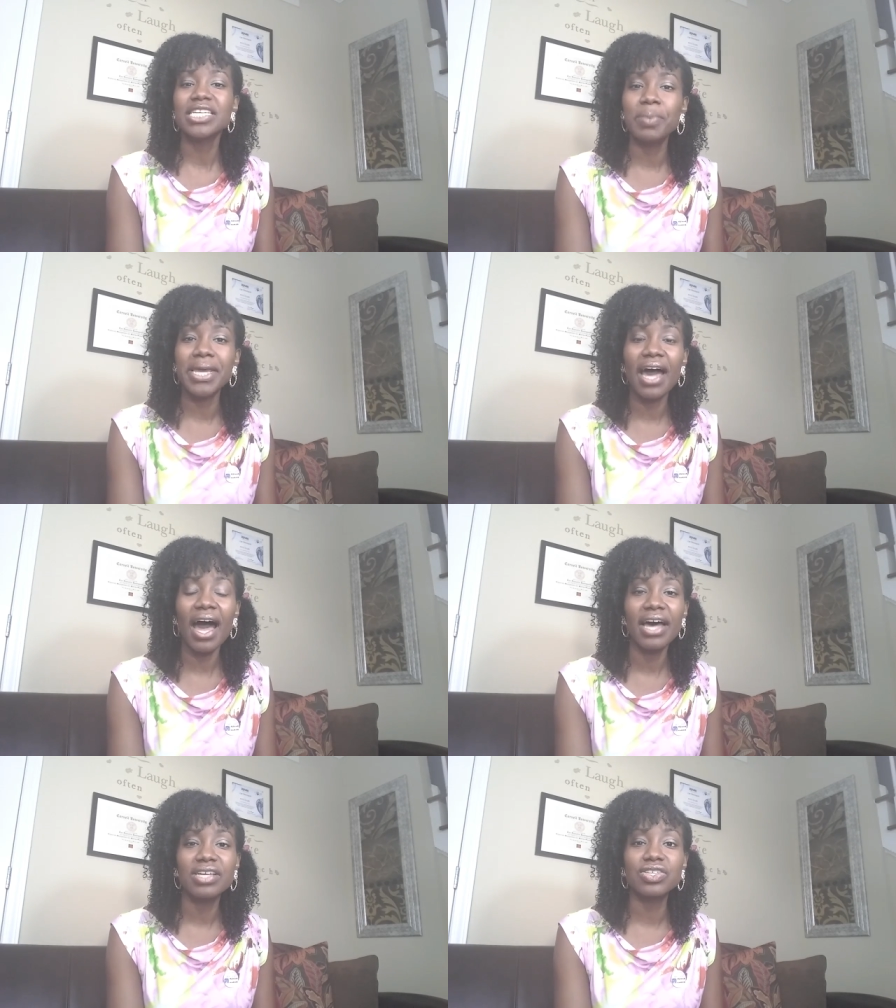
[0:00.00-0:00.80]
is
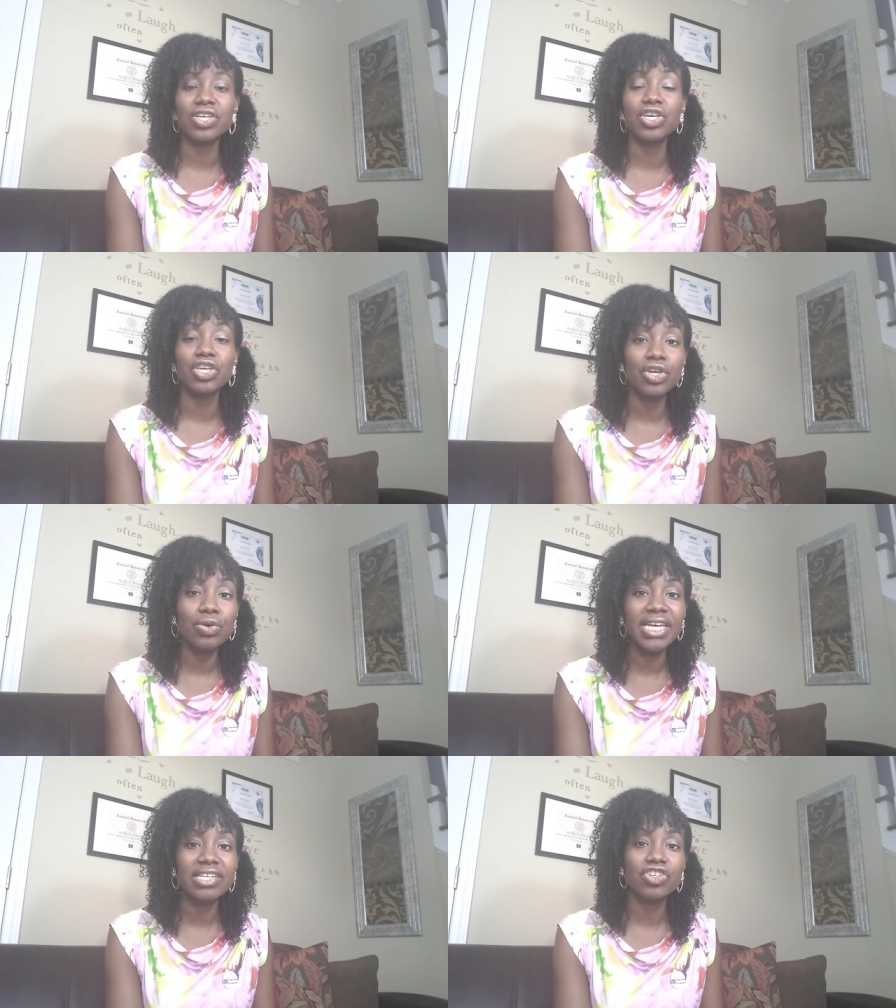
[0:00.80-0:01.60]
because
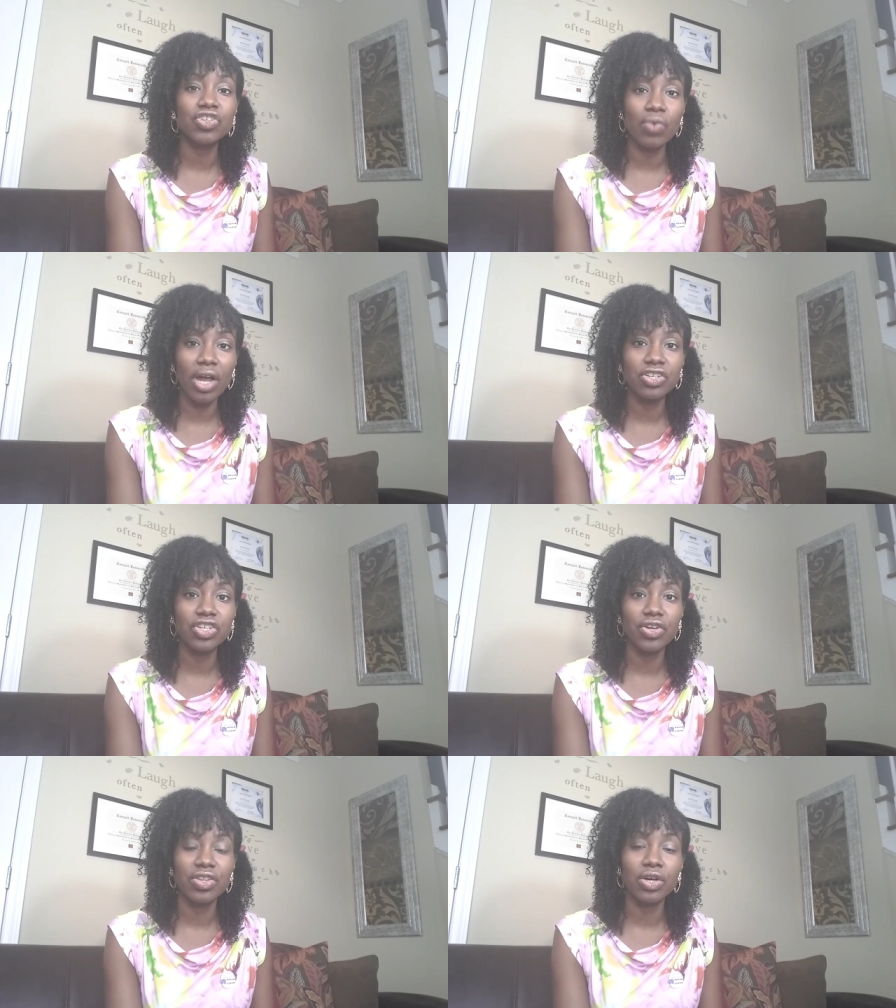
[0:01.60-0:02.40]
you can
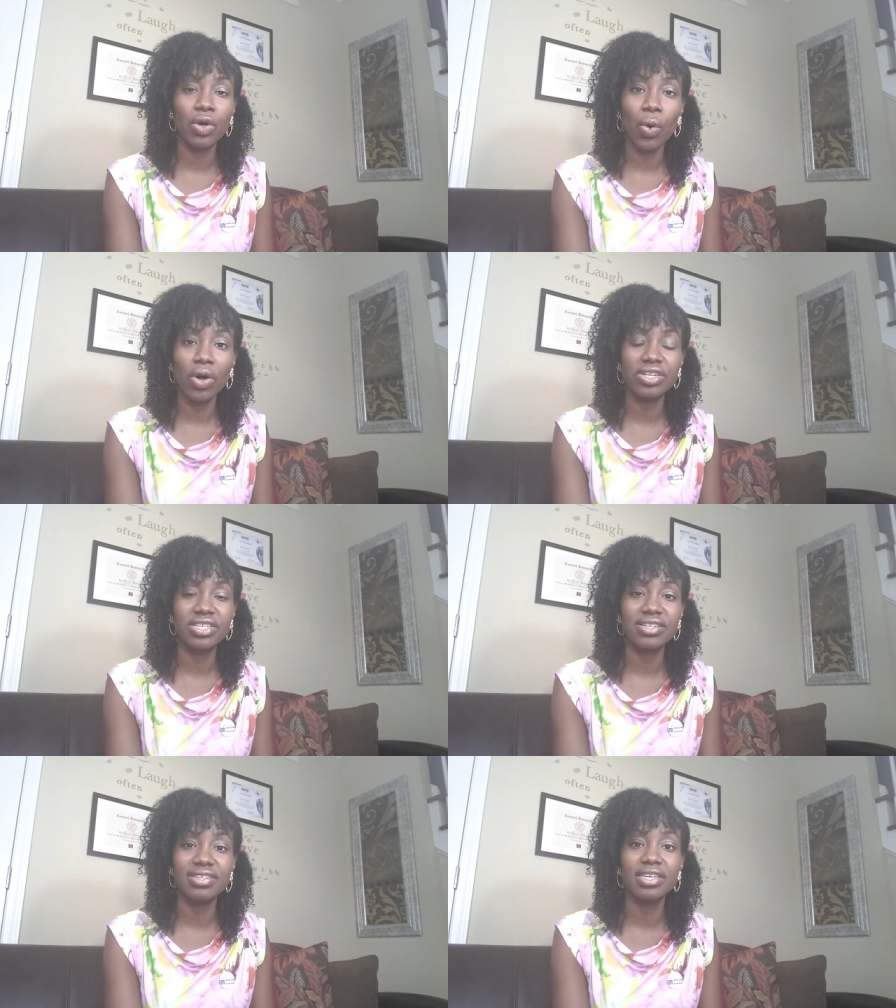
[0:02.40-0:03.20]
structure the
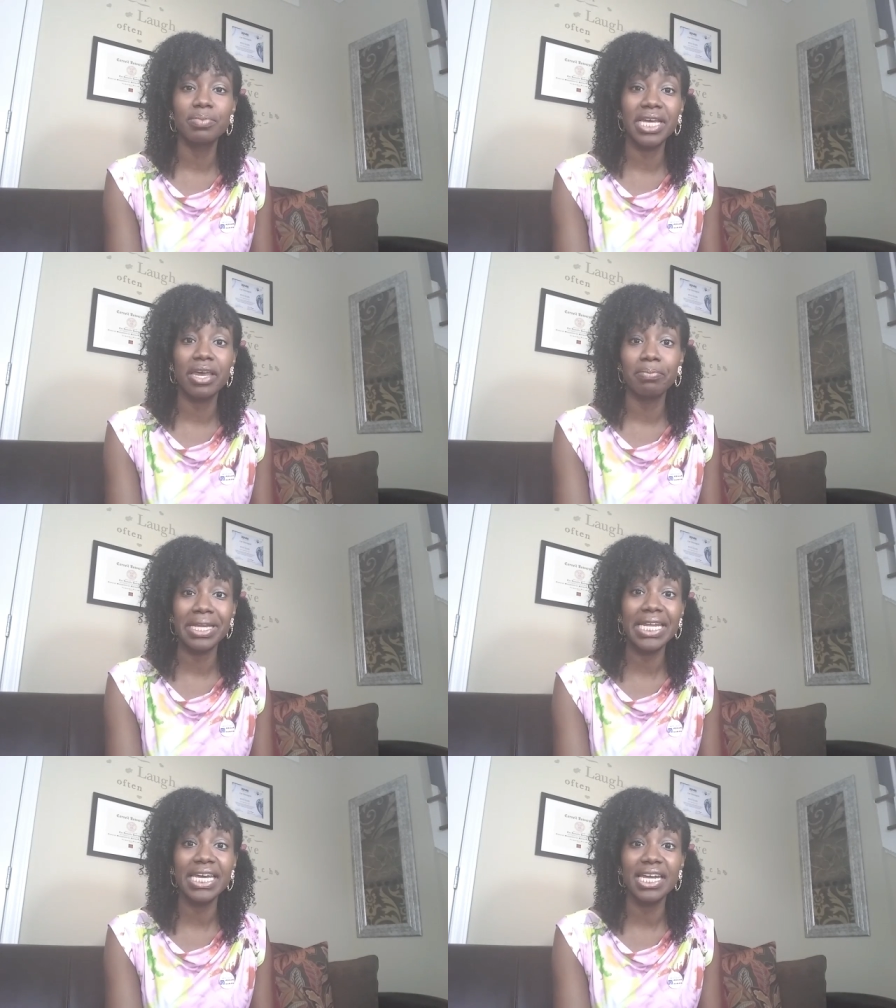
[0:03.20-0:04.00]
courses to be
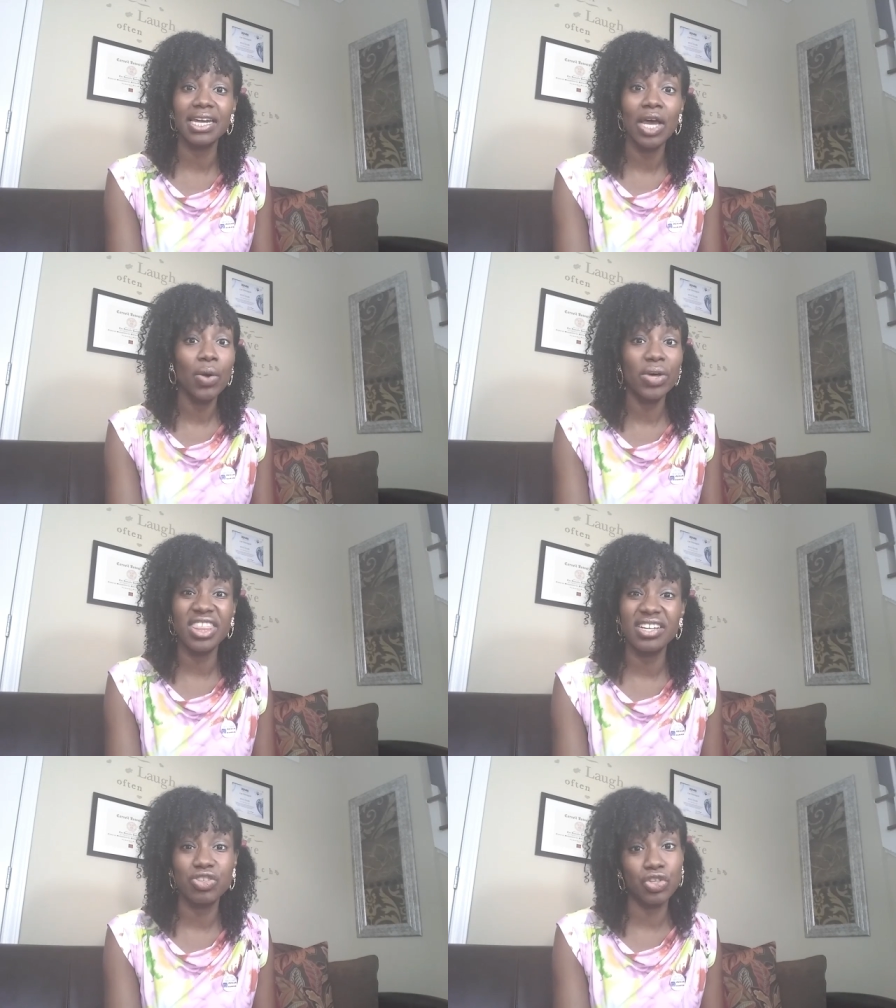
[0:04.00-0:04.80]
completed
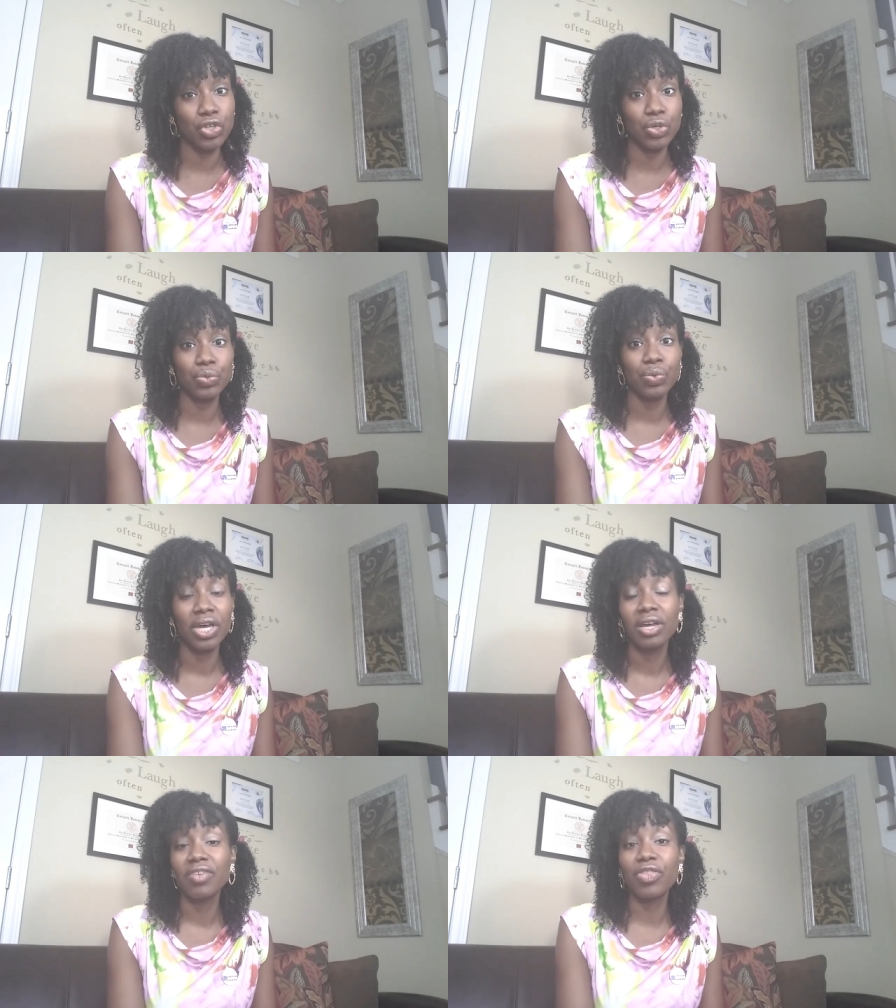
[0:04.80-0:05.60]
within two,
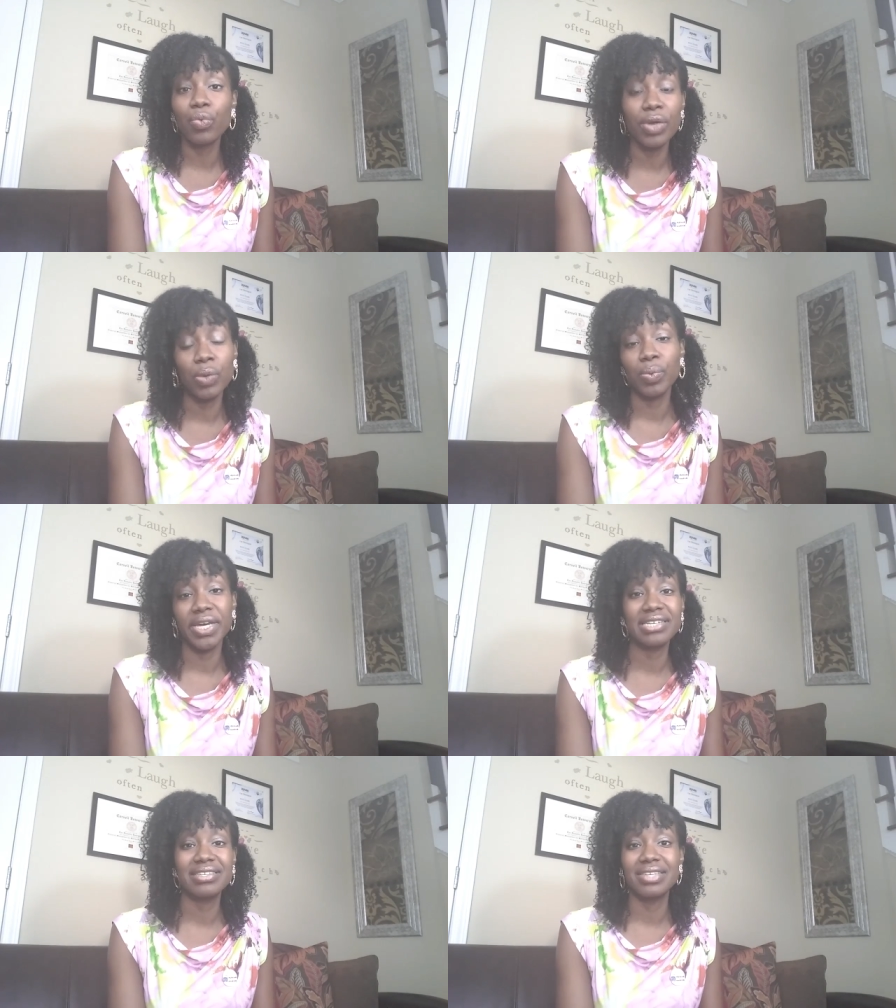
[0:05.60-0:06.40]
three
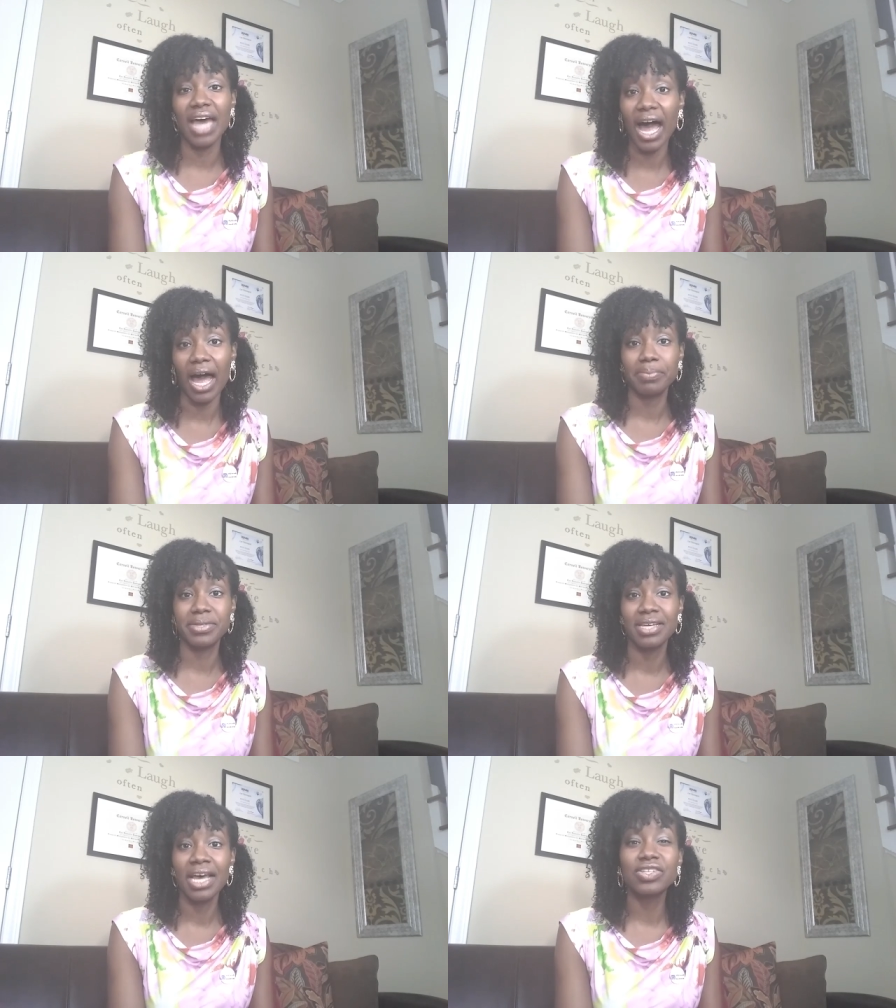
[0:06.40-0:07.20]
weeks
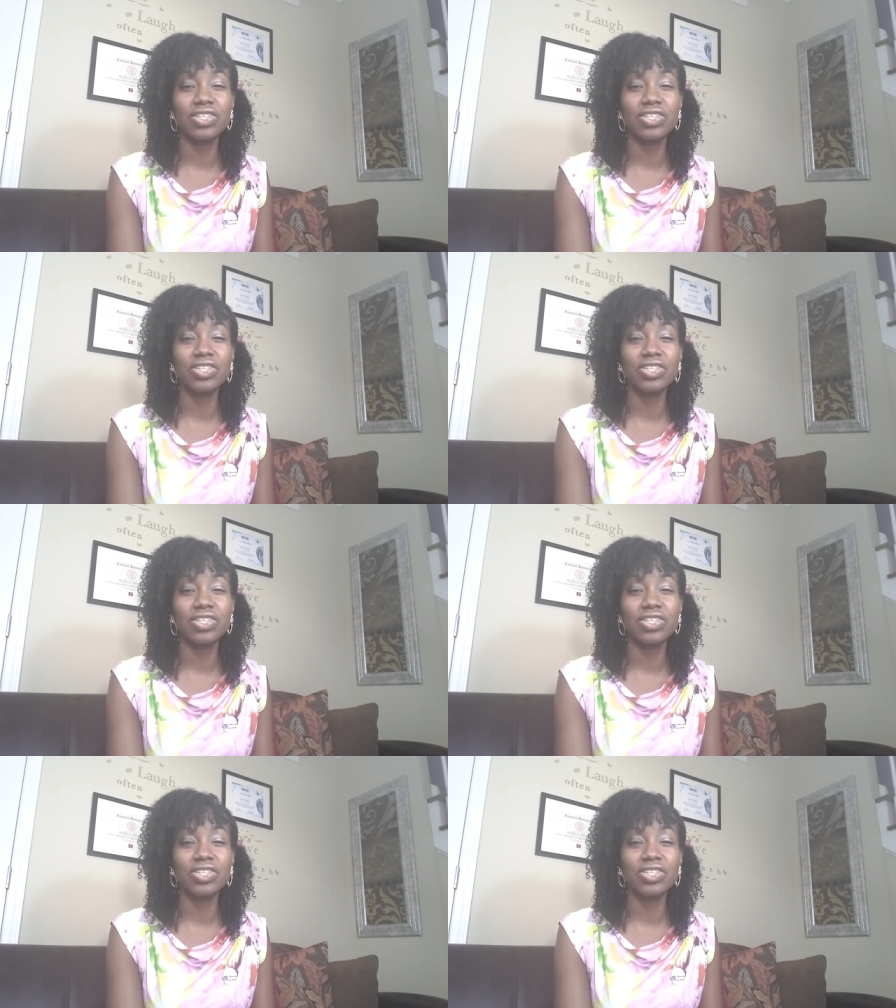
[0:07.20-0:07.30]
tops.